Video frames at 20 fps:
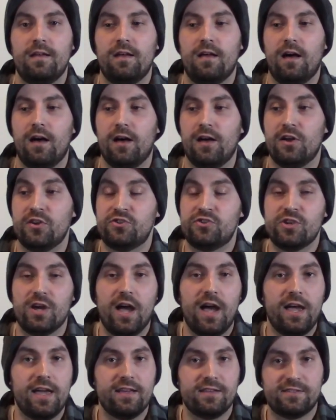A
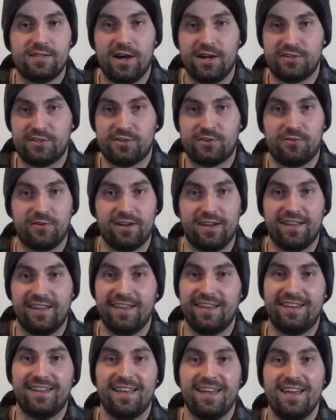giant
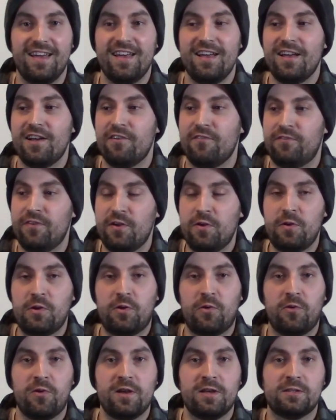touchscreen, very
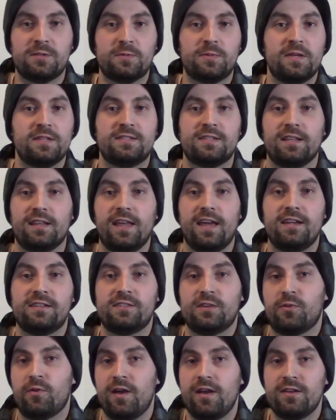crisp. It's the
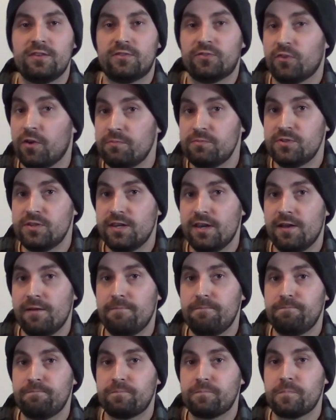latest and greatest from
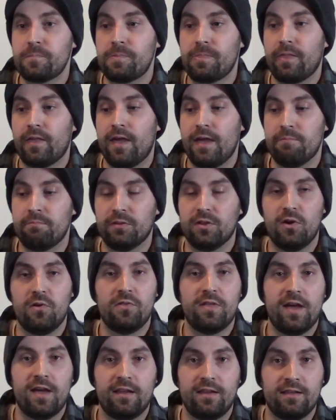GM. And below
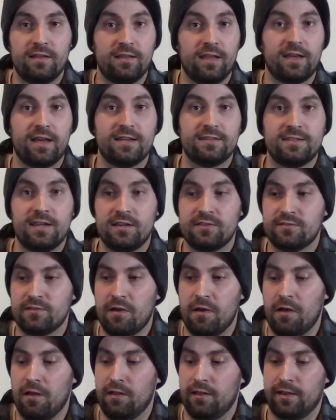that, like I said, is
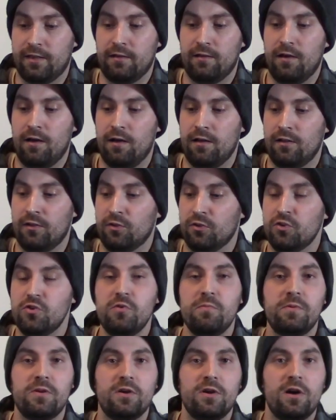like an
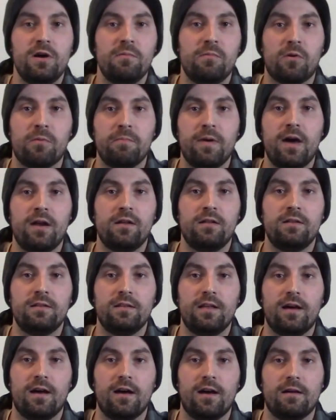aluminum or
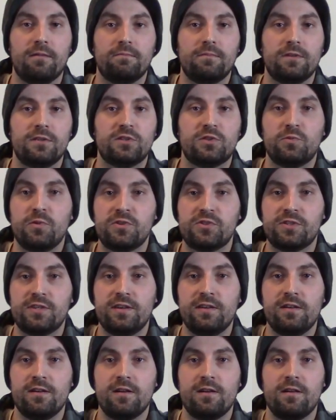metal
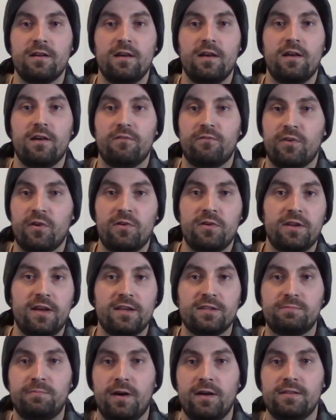switchgear, very
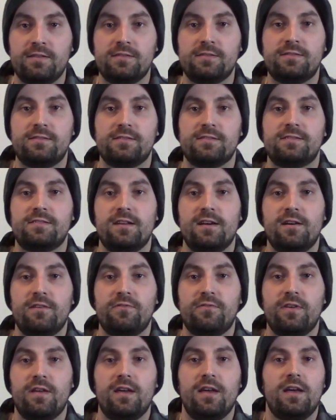nice buttons and
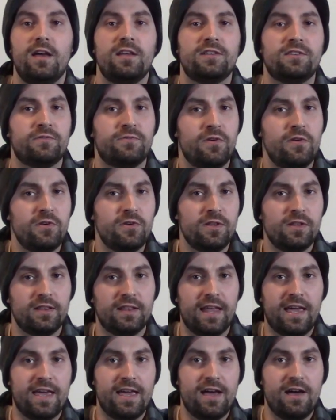stuff. It's a very good
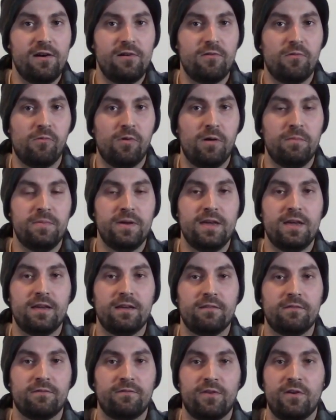layout while
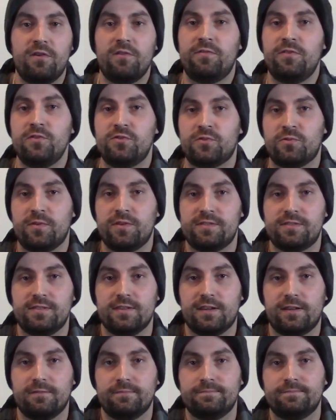being very
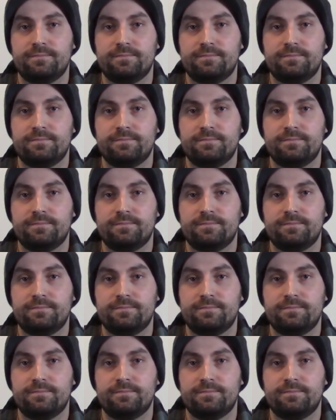futuristic.